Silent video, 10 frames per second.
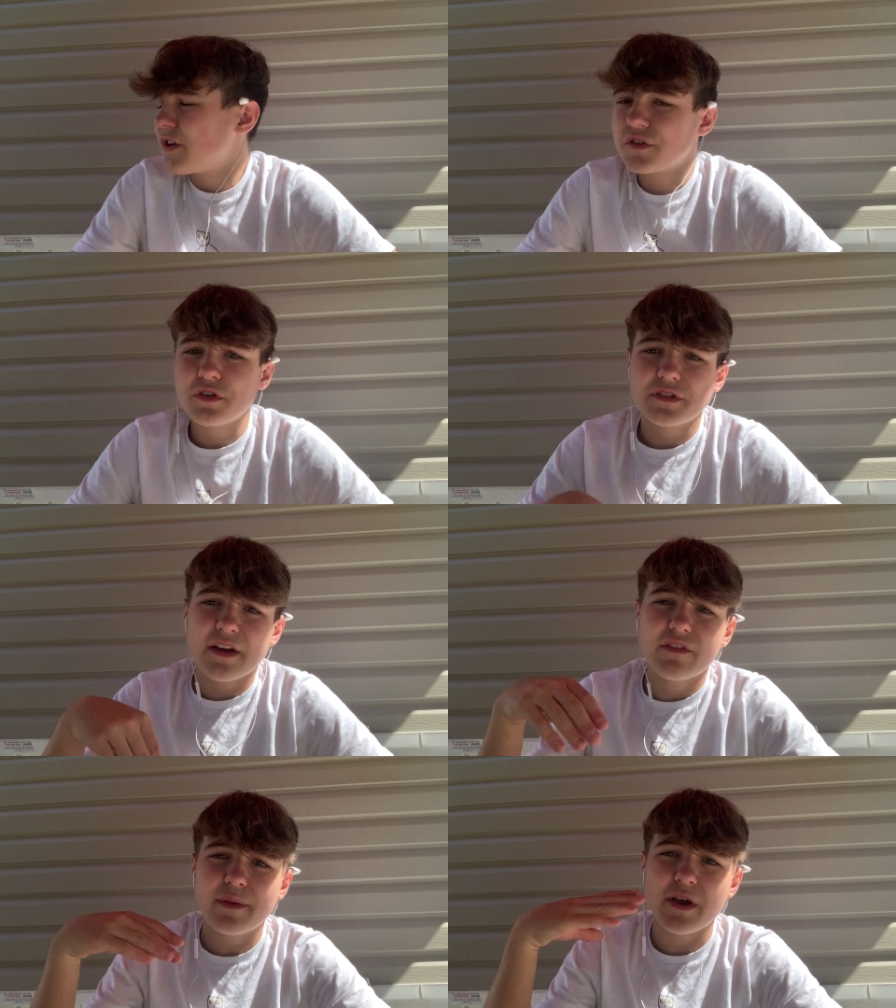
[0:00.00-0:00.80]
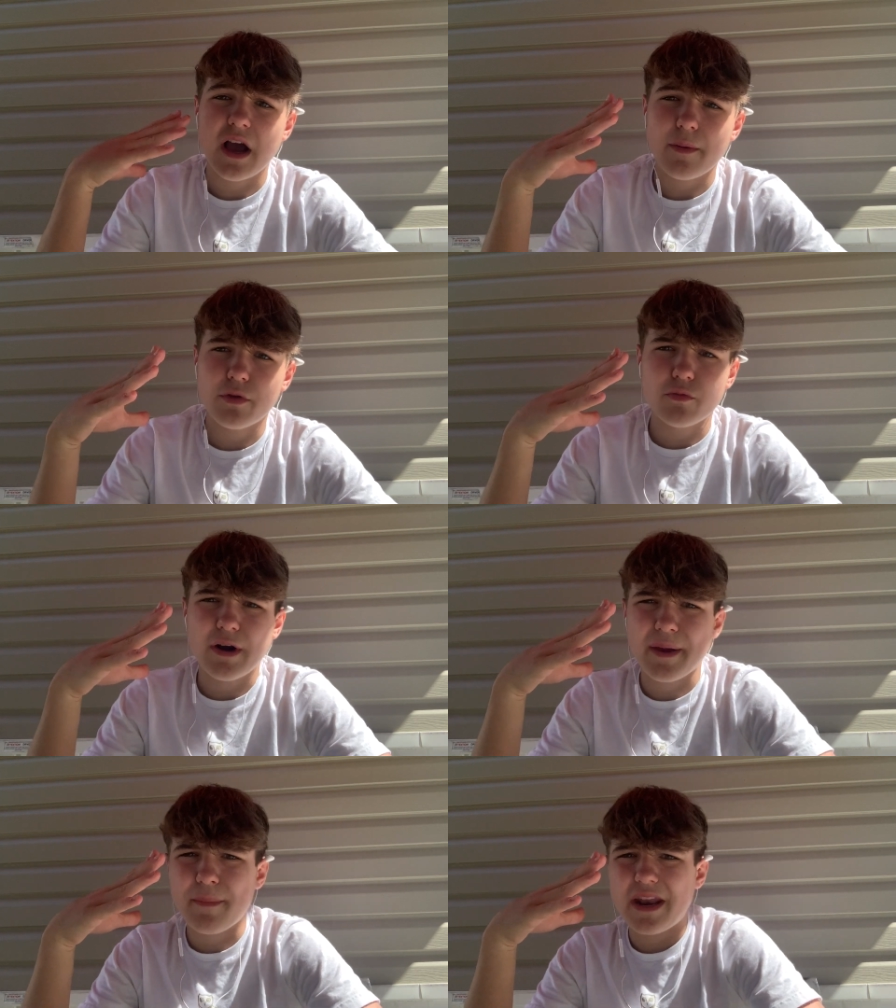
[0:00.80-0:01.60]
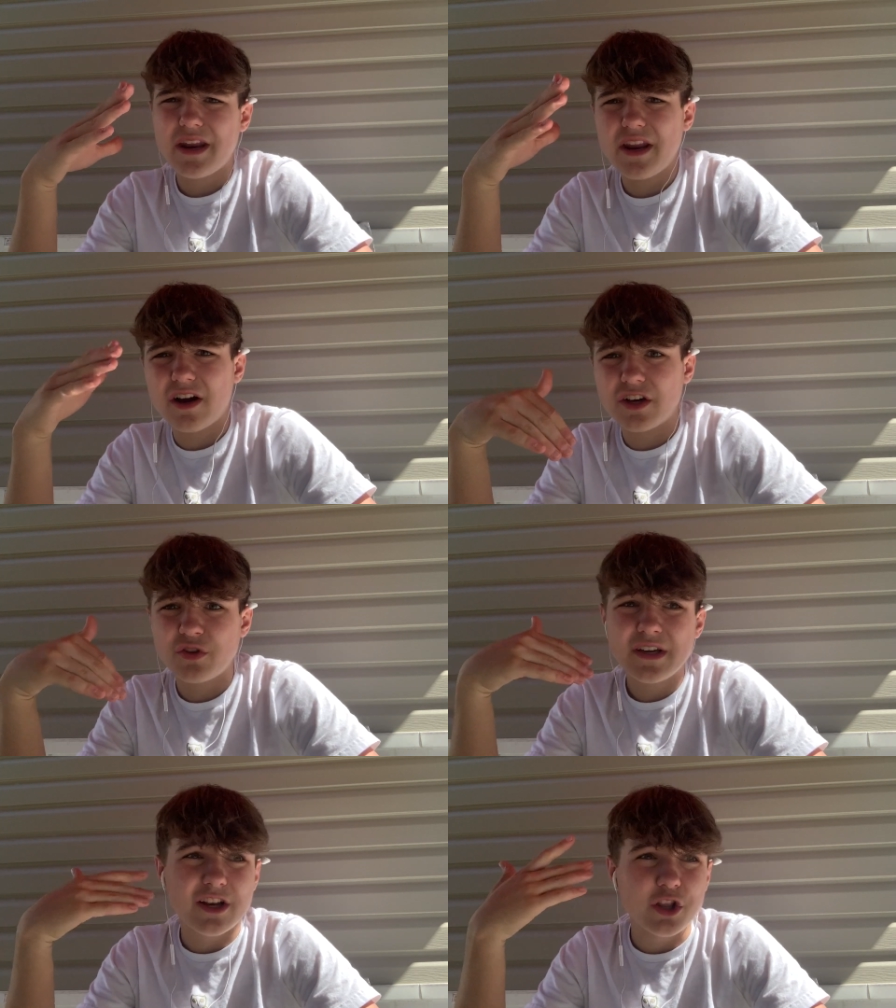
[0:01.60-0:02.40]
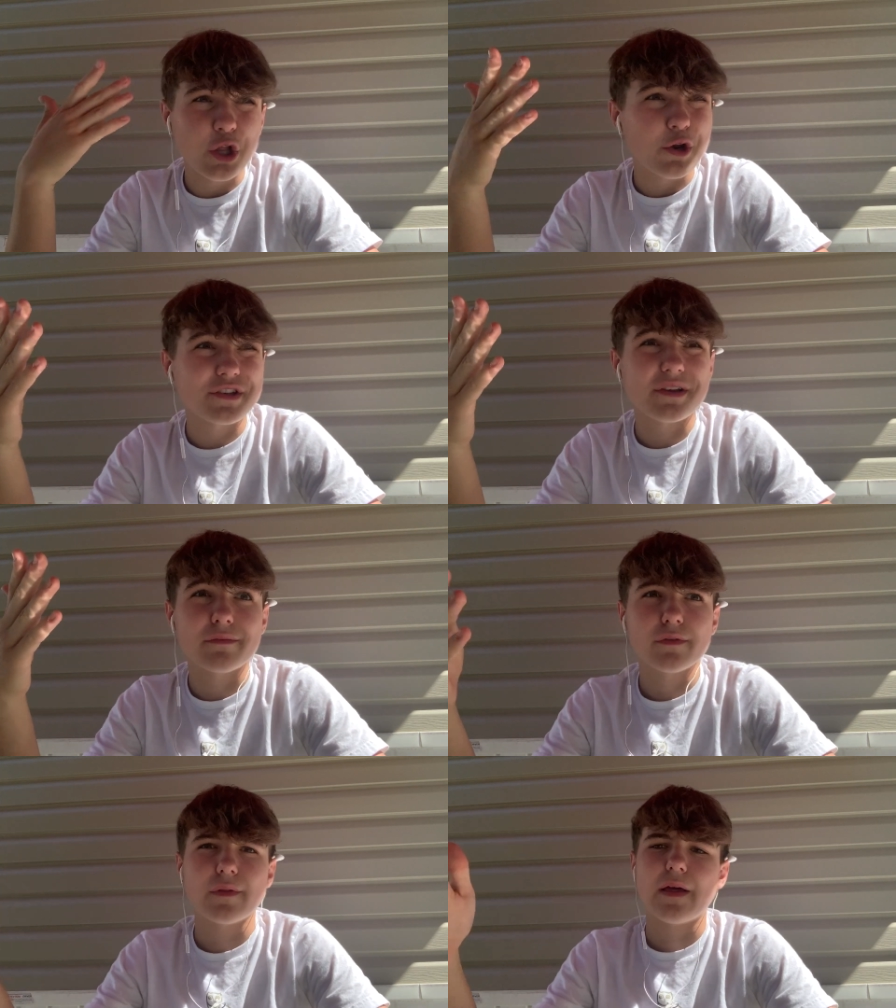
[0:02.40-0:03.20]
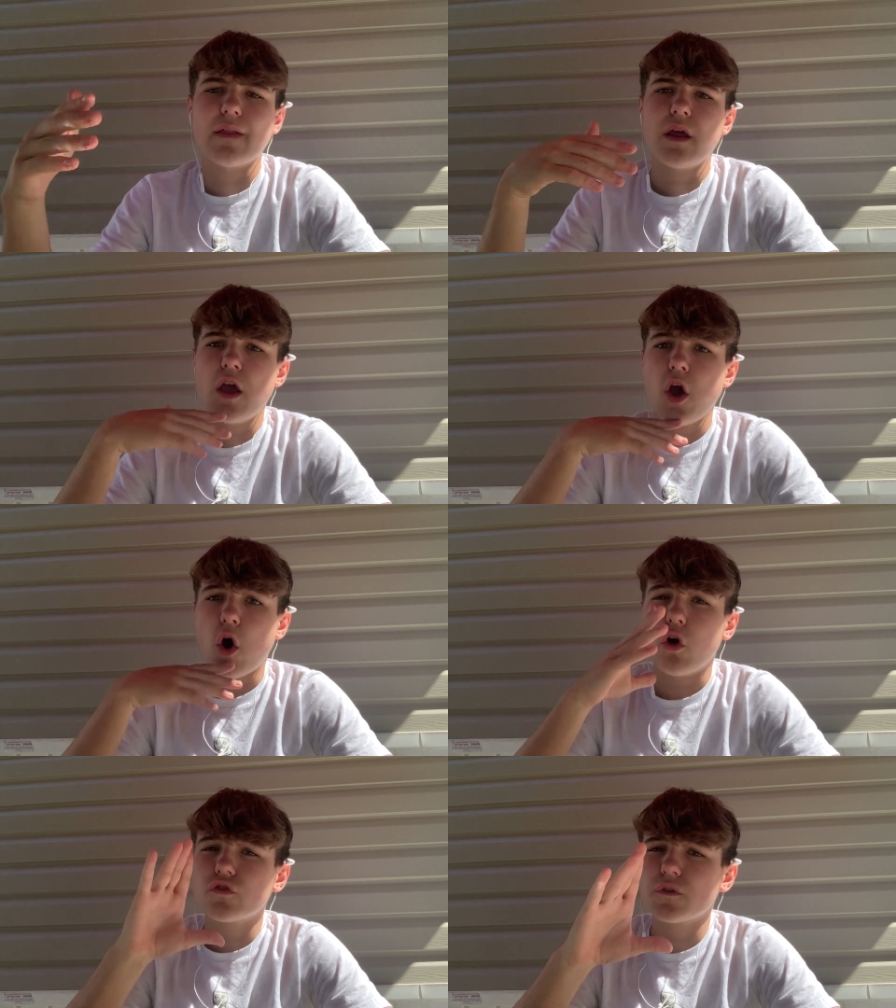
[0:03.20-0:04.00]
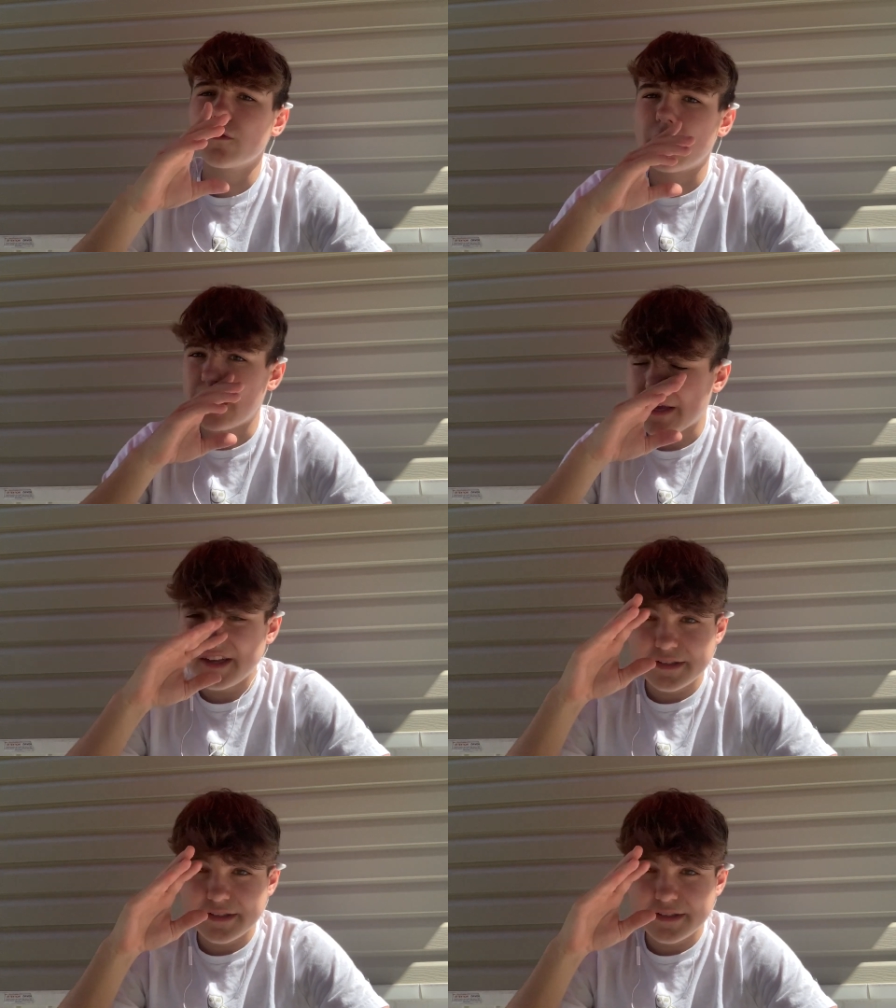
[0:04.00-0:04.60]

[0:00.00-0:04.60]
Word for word: So you'll definitely be high up on the recommended. You can get a lot of subs from that. Also, like,